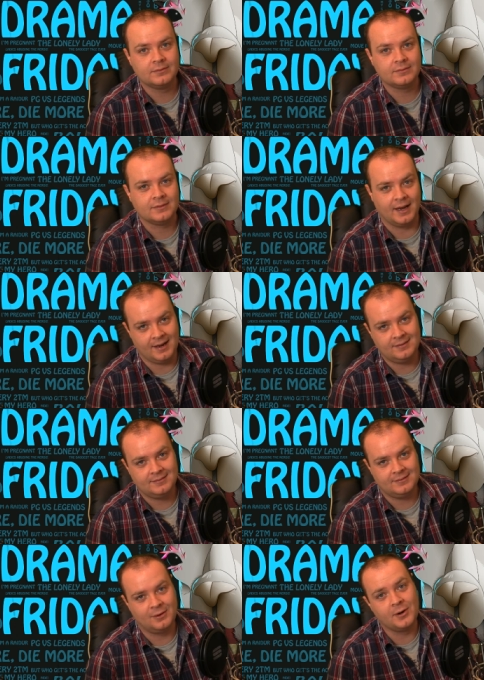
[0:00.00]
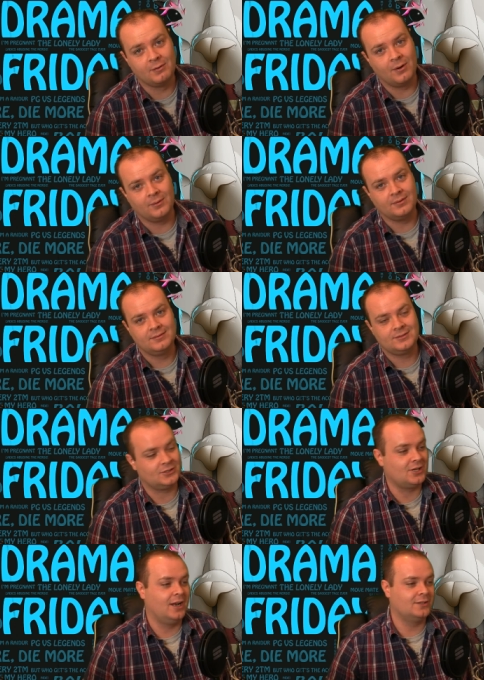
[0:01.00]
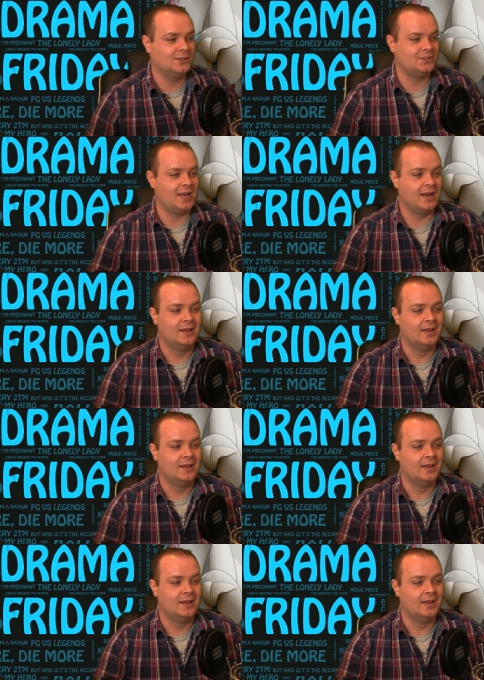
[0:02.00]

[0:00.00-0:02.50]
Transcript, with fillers: Yeah? Know your role. Just all I was going to say.